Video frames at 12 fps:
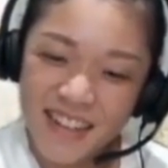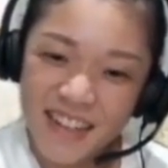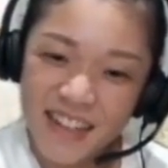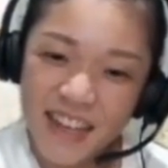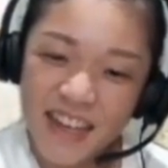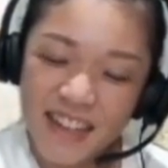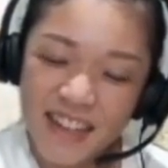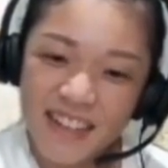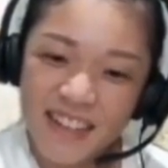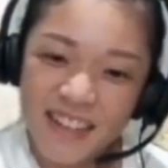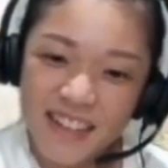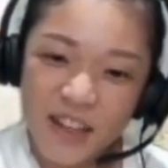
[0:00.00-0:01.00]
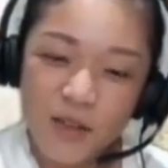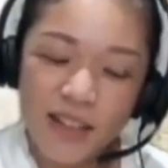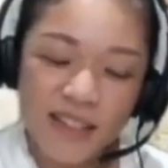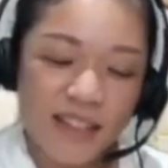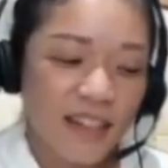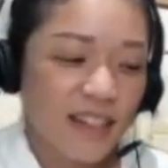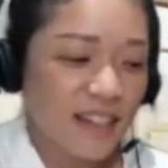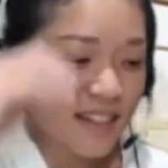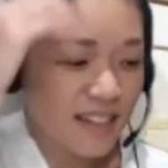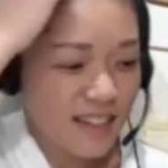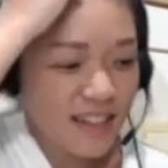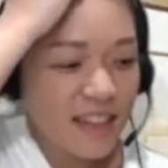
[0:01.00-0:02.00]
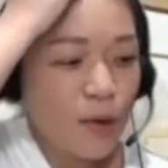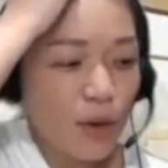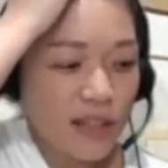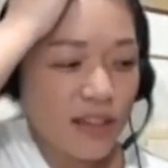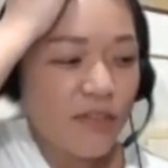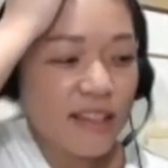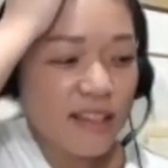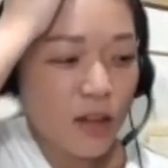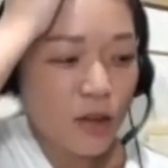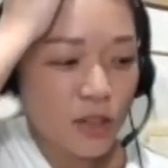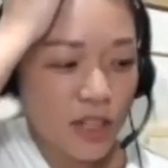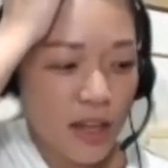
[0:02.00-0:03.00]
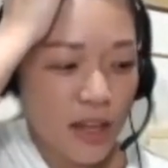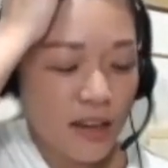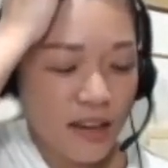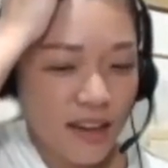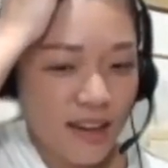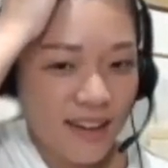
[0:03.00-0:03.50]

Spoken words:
Yeah. That was the resolution.